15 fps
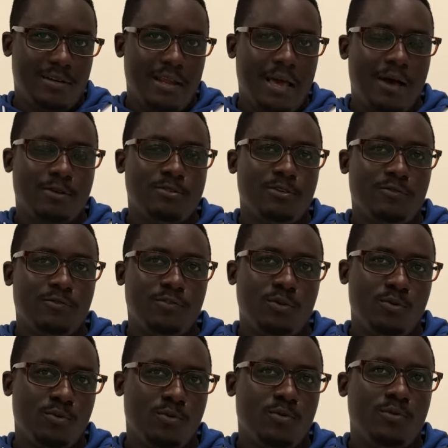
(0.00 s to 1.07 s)
out of
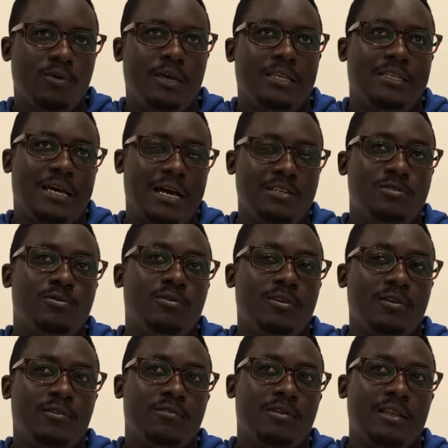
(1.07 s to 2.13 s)
you, it has to
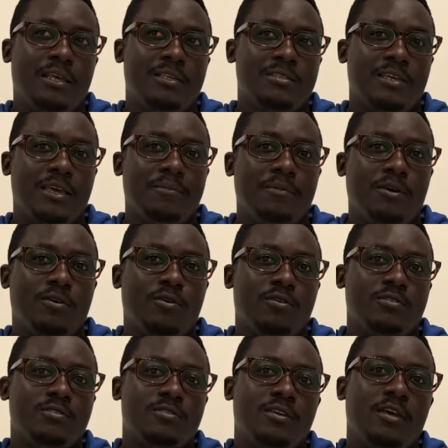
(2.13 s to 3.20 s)
release
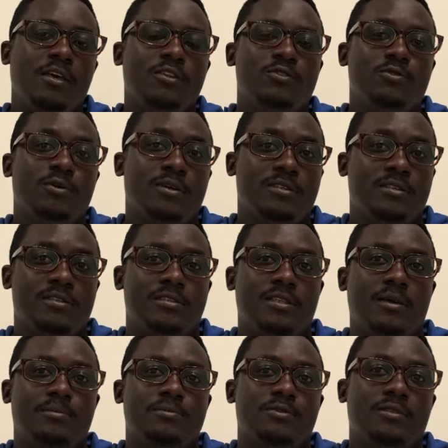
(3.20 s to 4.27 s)
chemicals into your
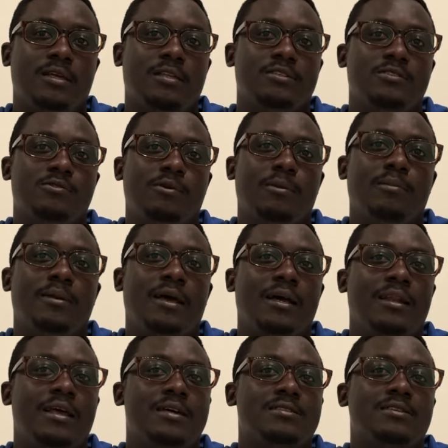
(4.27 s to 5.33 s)
system so that your blood
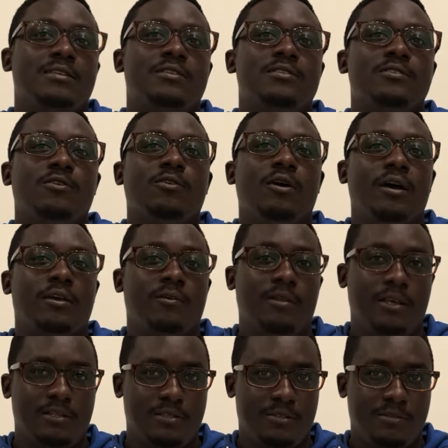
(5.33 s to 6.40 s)
doesn't
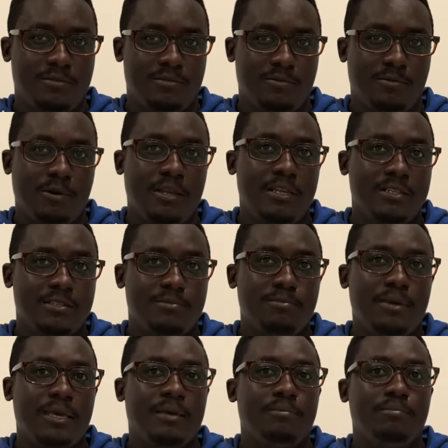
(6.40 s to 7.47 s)
coagulate when it's
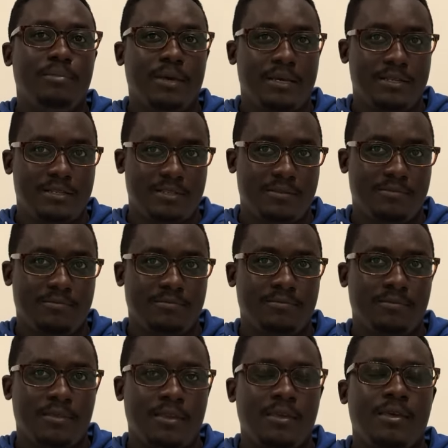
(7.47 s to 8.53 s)
being picked.
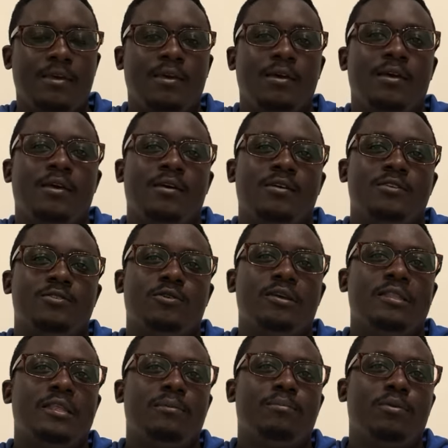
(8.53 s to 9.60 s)
So
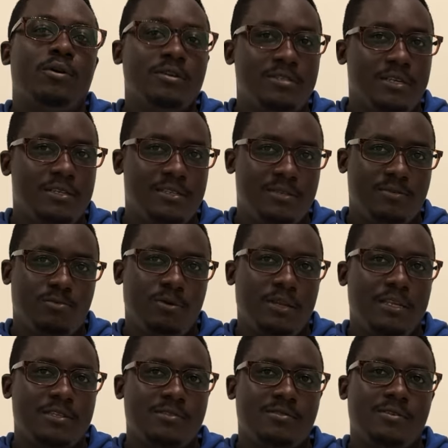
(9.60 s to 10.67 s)
in the process, when
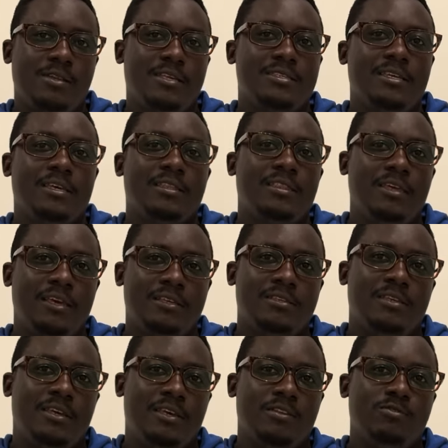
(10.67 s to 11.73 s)
it's releasing things
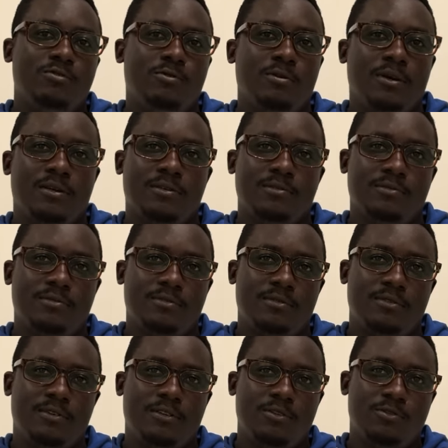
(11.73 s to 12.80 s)
into
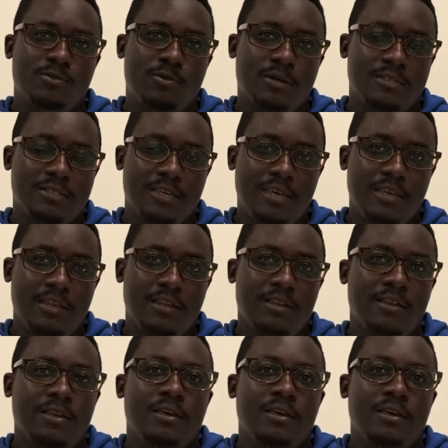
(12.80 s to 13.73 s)
your skin,